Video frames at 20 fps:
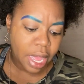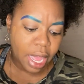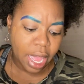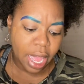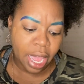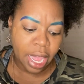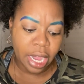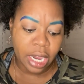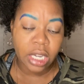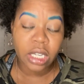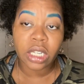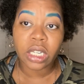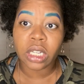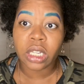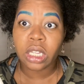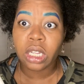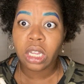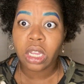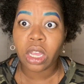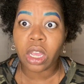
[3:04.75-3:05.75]

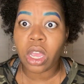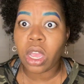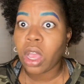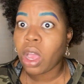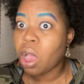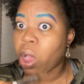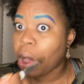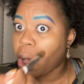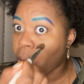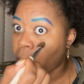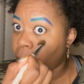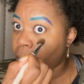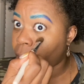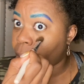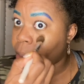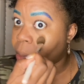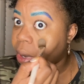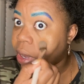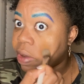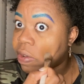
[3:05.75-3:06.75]
actually on
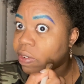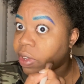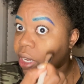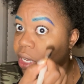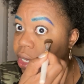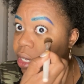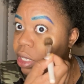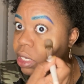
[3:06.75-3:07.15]
my face.